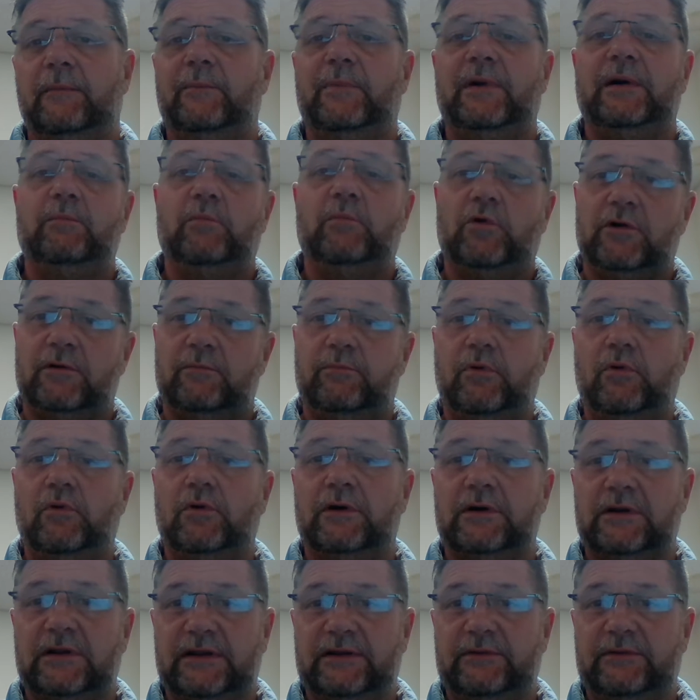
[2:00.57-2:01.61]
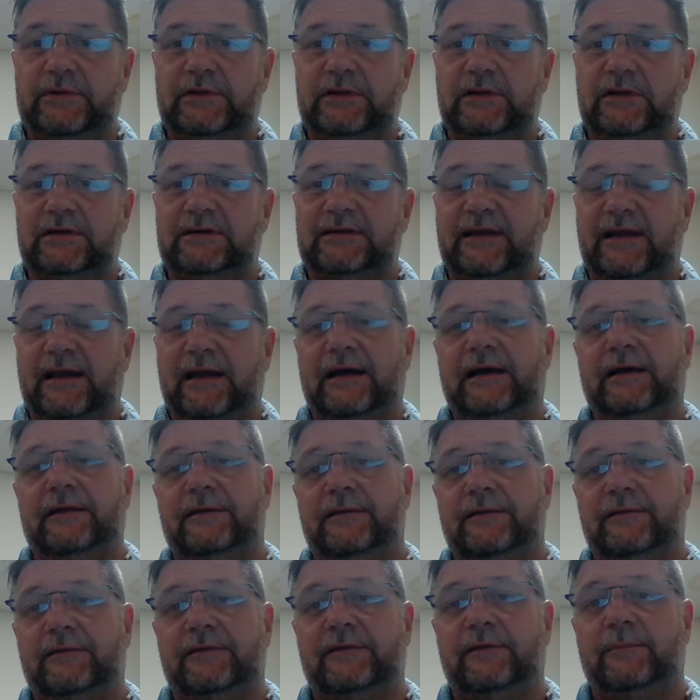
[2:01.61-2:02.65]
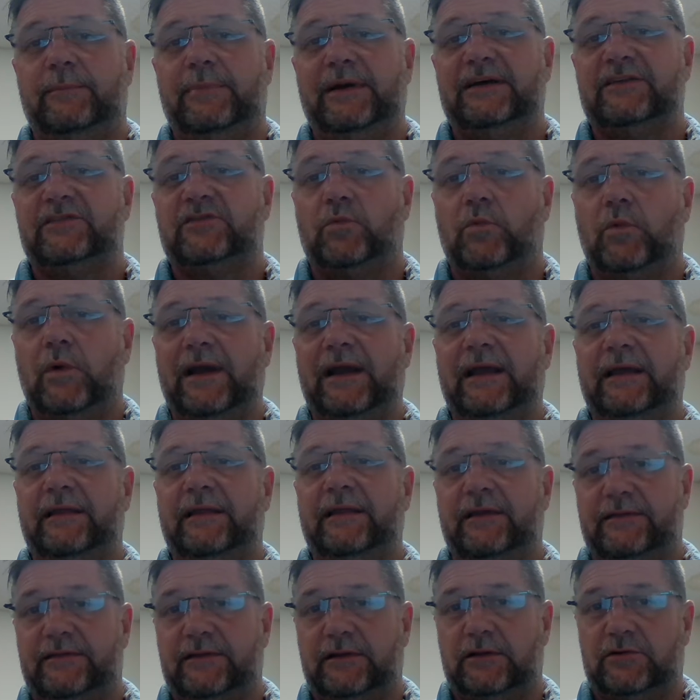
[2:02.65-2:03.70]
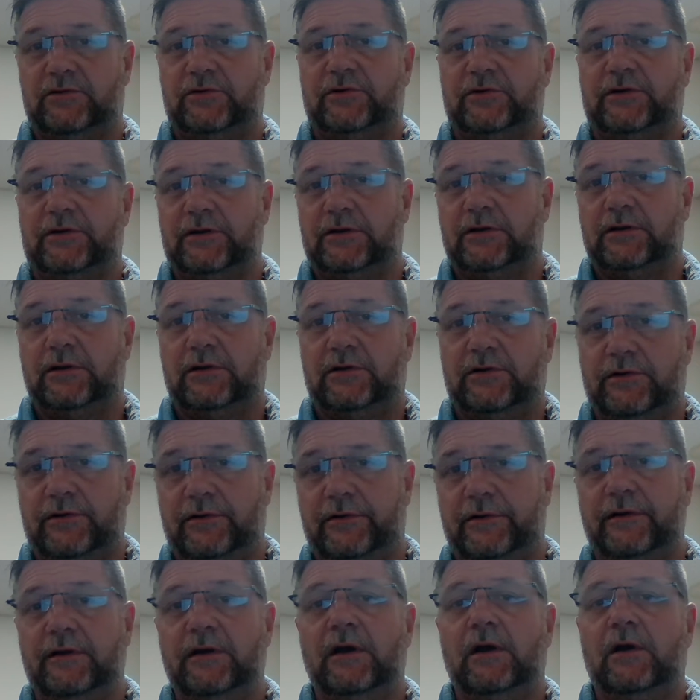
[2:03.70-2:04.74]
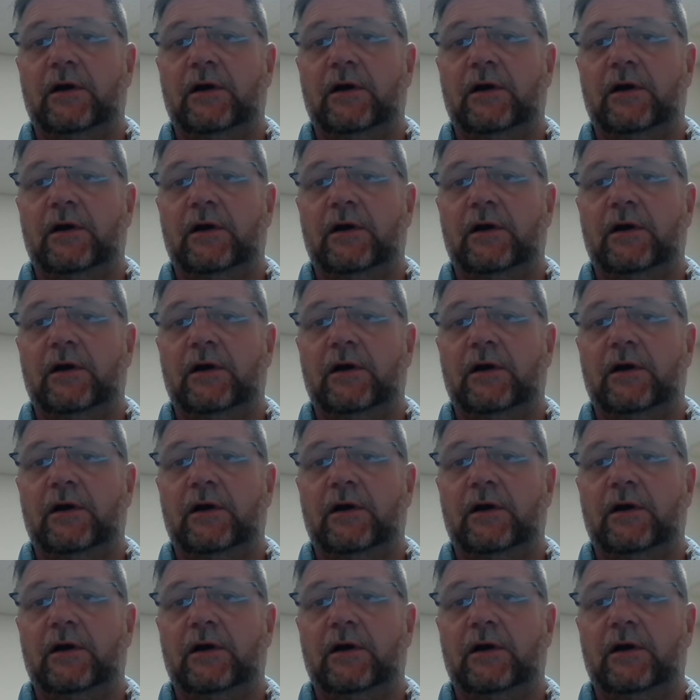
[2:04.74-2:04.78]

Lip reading: But more importantly, we looked at the best way that the learner could learn.